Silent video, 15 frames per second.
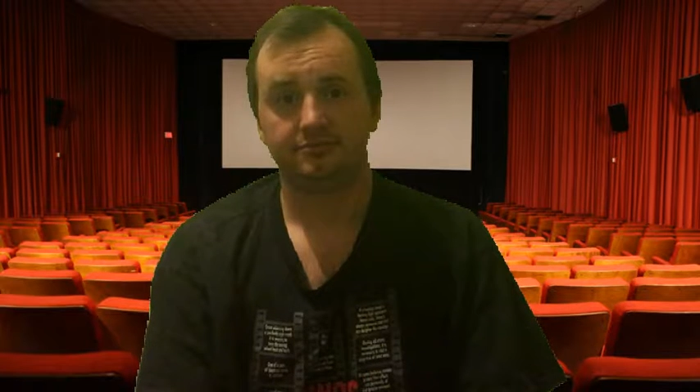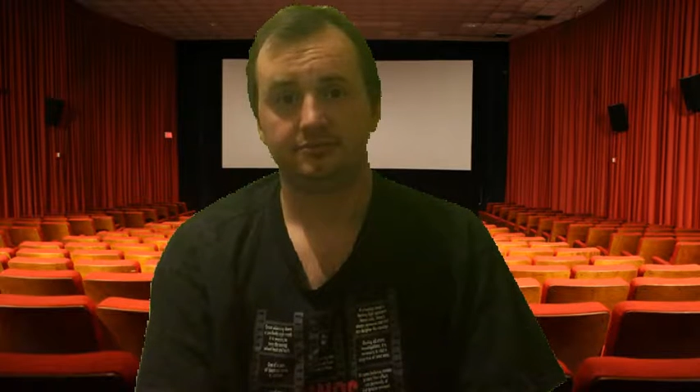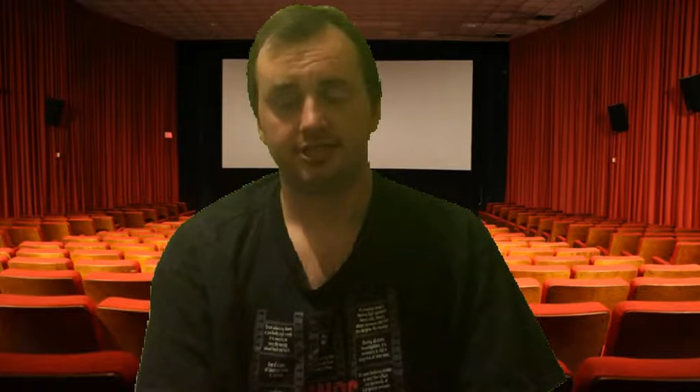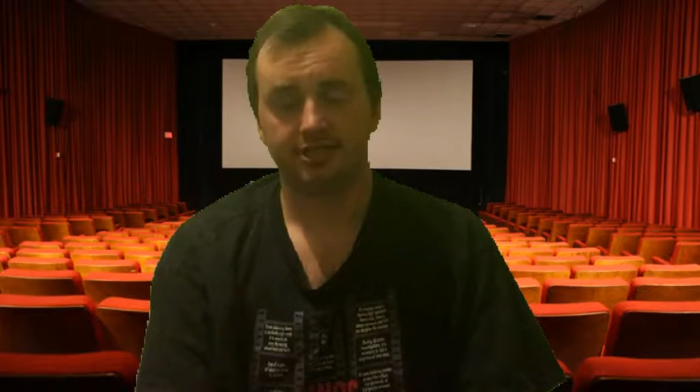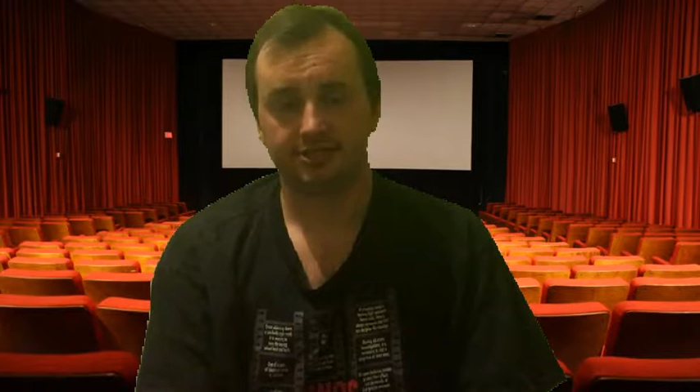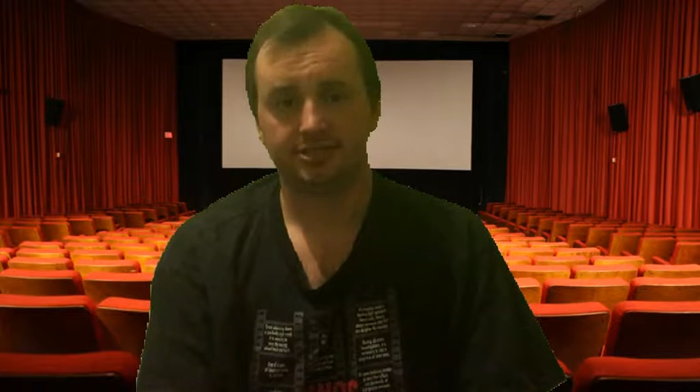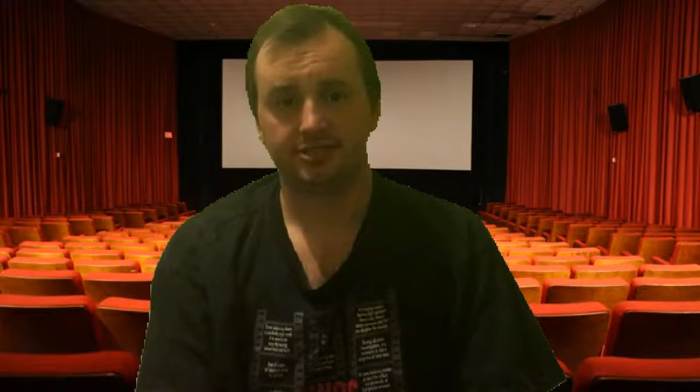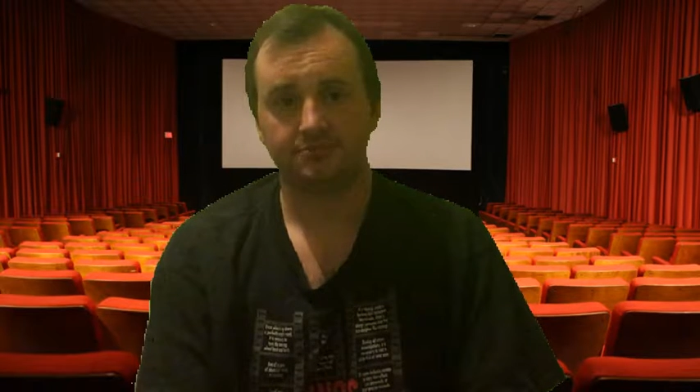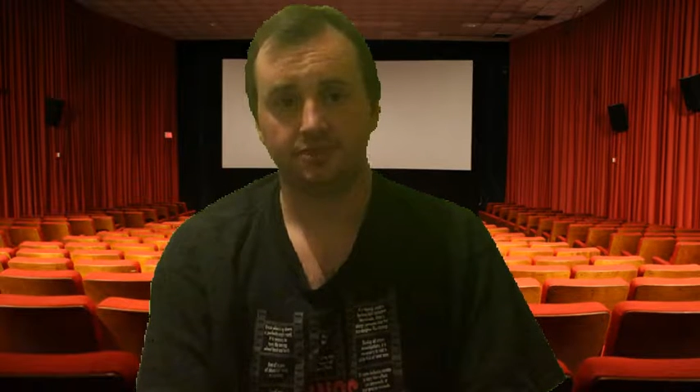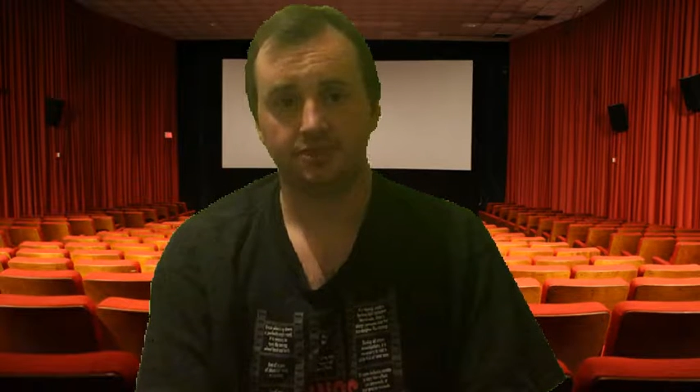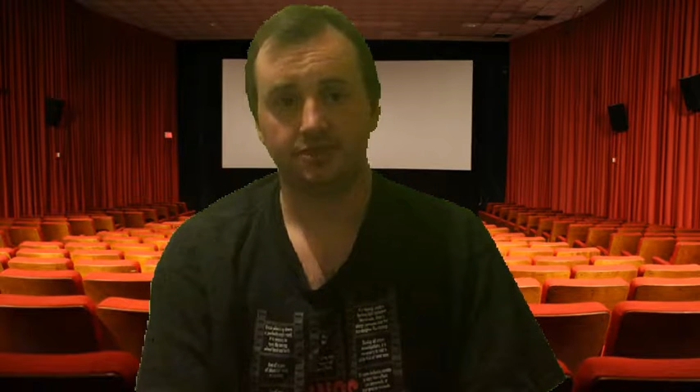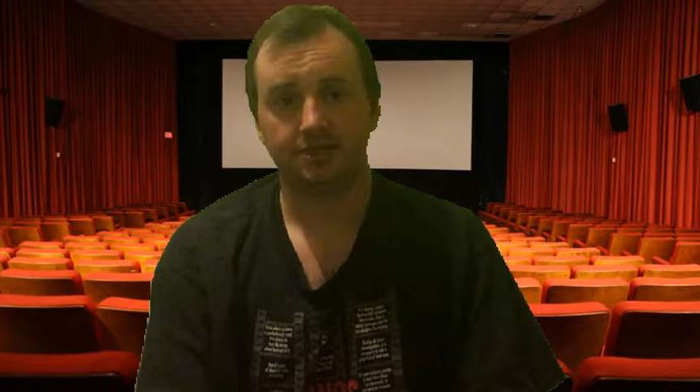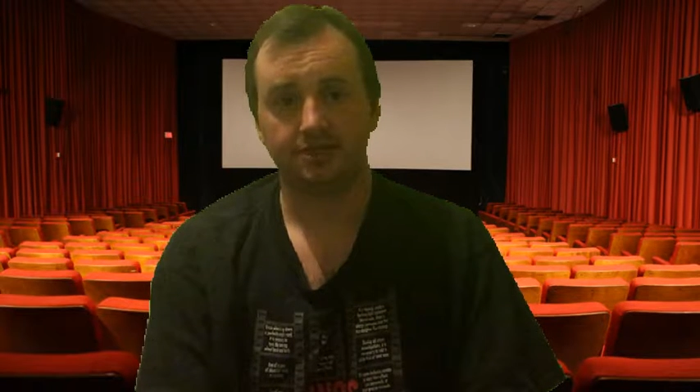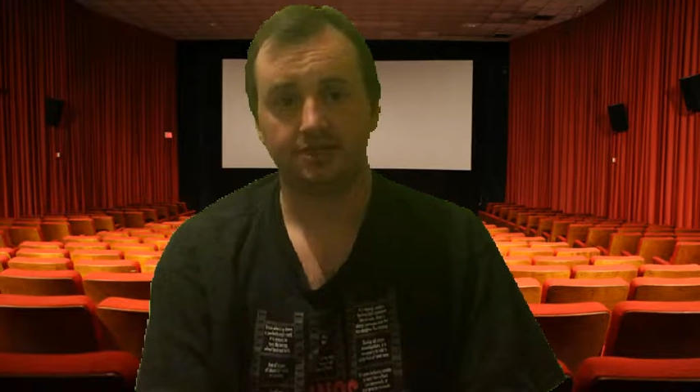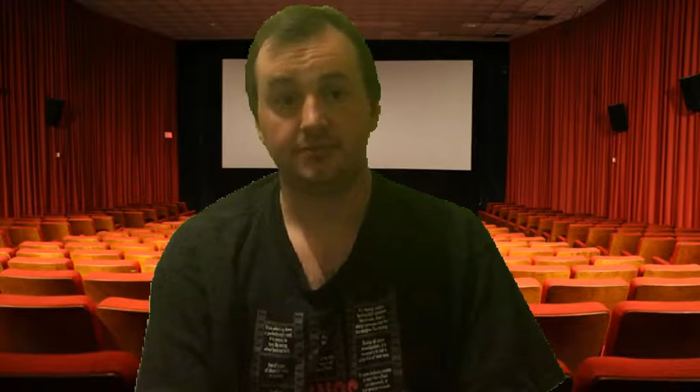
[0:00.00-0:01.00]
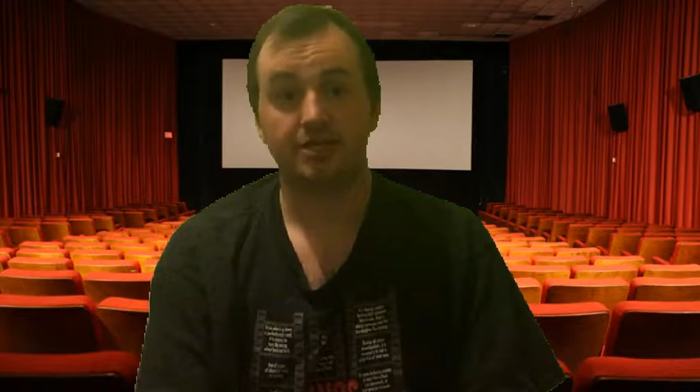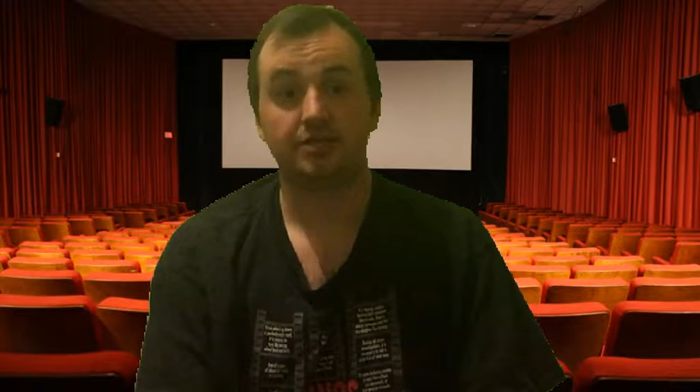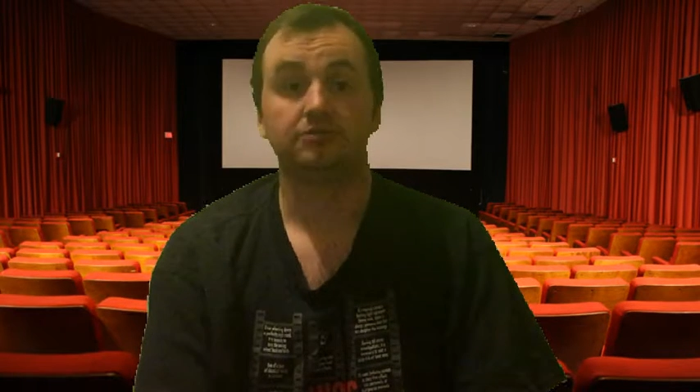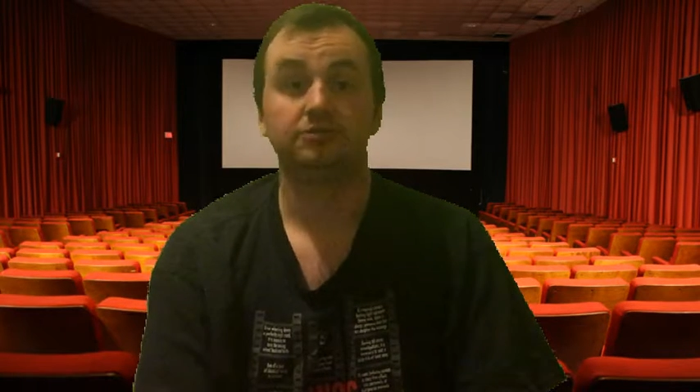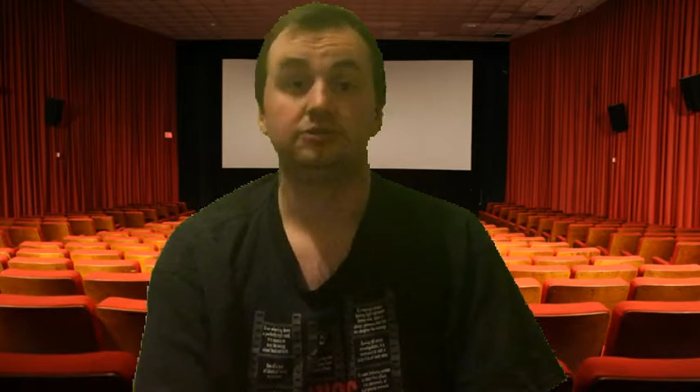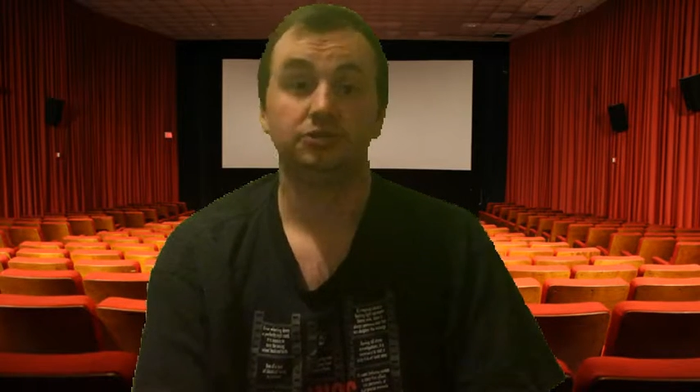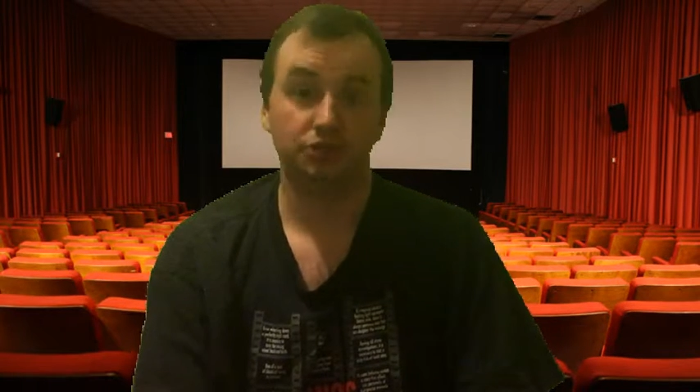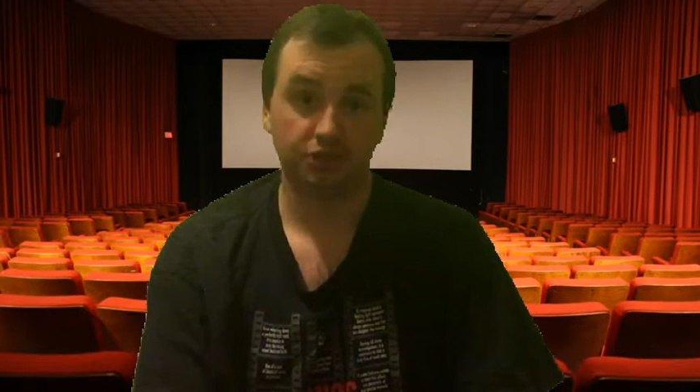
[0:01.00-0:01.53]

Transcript: Yes, I'm talking about